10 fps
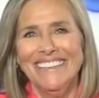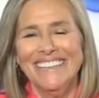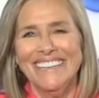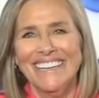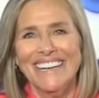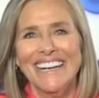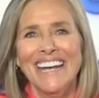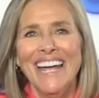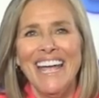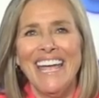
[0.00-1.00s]
Hi.
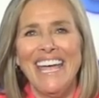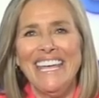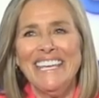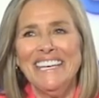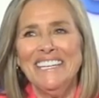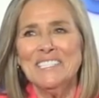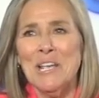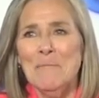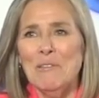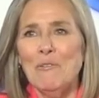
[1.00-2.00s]
Hey, kids.
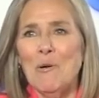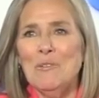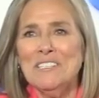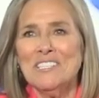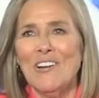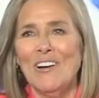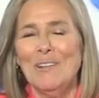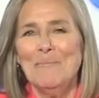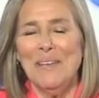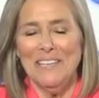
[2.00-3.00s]
Before we start,
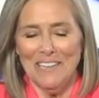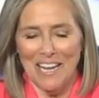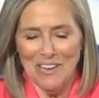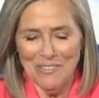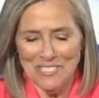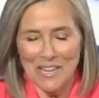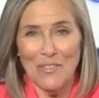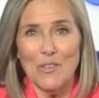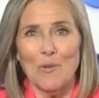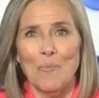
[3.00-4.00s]
Amanda, I understand
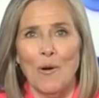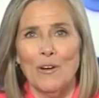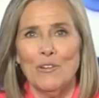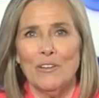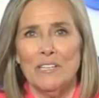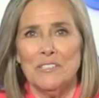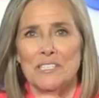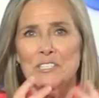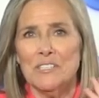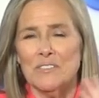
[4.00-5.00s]
that your partner is
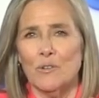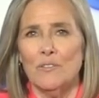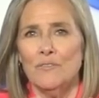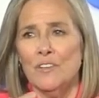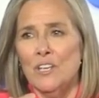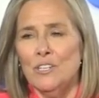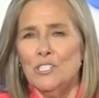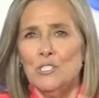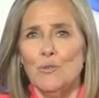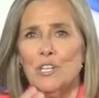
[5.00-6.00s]
into sort of
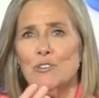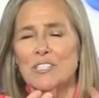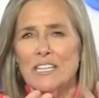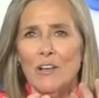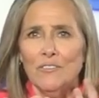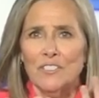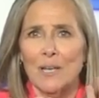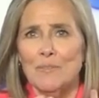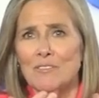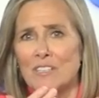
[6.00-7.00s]
do-it-yourself
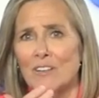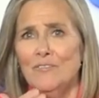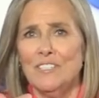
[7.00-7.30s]
type of stuff,